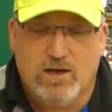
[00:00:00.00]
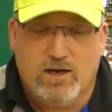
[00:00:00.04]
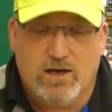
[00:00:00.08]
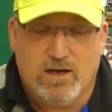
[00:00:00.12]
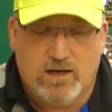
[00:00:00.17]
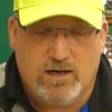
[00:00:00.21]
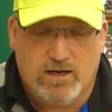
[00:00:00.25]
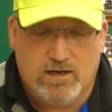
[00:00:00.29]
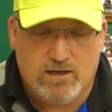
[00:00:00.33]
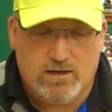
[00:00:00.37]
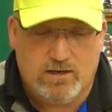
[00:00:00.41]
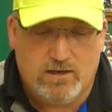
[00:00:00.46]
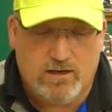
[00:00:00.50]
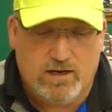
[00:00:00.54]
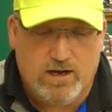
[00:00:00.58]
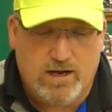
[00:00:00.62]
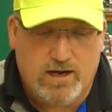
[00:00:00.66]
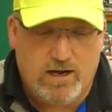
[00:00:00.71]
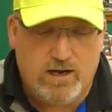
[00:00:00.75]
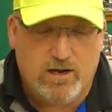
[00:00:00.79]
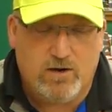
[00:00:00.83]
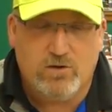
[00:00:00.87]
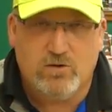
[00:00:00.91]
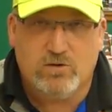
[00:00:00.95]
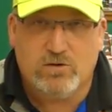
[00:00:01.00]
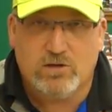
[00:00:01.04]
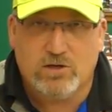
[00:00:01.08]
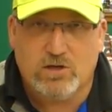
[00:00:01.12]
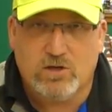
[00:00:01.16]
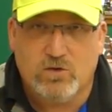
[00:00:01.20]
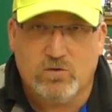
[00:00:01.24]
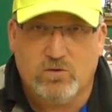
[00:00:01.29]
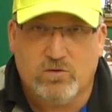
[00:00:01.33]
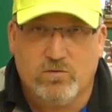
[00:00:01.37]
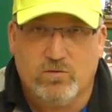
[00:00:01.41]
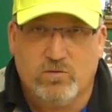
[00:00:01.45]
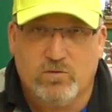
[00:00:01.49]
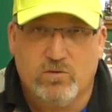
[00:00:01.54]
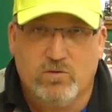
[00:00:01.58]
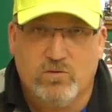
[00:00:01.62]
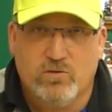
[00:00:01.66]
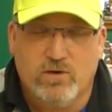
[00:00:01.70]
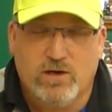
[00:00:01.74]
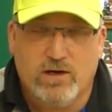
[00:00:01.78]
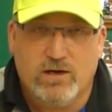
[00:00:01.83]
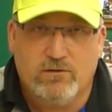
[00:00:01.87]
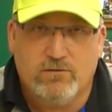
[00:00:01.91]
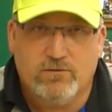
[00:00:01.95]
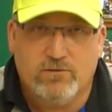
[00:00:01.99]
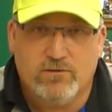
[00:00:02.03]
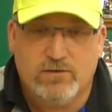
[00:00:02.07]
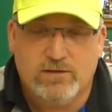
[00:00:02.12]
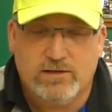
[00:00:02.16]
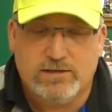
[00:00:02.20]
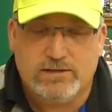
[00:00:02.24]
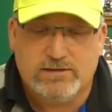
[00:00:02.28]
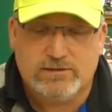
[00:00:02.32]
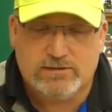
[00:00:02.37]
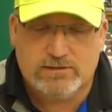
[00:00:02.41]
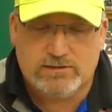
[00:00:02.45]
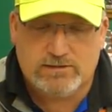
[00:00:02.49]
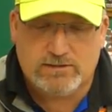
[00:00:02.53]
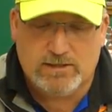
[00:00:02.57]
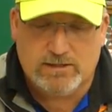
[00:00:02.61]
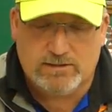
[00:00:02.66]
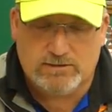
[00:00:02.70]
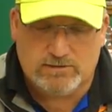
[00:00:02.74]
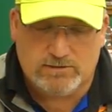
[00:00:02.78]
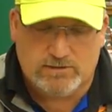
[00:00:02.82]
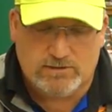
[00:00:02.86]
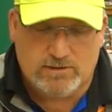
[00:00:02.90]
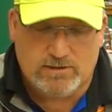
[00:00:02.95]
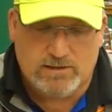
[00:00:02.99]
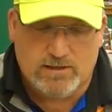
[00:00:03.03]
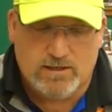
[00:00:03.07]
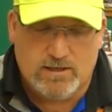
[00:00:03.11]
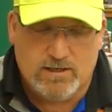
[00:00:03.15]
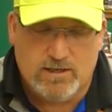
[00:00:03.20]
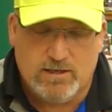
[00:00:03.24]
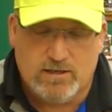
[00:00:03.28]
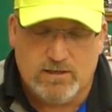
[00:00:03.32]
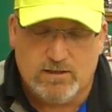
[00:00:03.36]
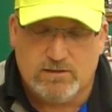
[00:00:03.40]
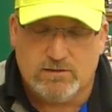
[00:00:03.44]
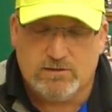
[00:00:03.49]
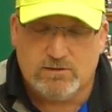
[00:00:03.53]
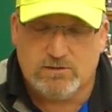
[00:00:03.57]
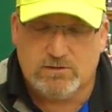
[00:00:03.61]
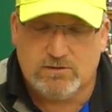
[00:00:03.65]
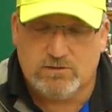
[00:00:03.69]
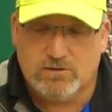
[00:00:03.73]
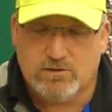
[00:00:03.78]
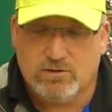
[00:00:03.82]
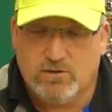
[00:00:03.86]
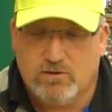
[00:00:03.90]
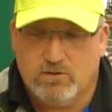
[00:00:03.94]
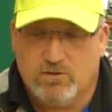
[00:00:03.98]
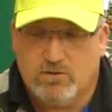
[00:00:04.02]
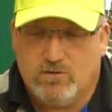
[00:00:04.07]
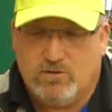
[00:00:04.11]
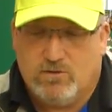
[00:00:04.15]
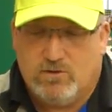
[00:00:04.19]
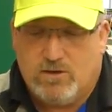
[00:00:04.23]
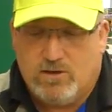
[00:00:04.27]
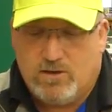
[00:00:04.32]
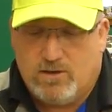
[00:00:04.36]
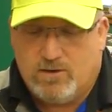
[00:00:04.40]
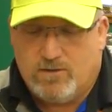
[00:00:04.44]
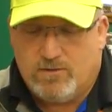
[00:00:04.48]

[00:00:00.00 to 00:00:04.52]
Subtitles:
and how you can go through a fitting session. So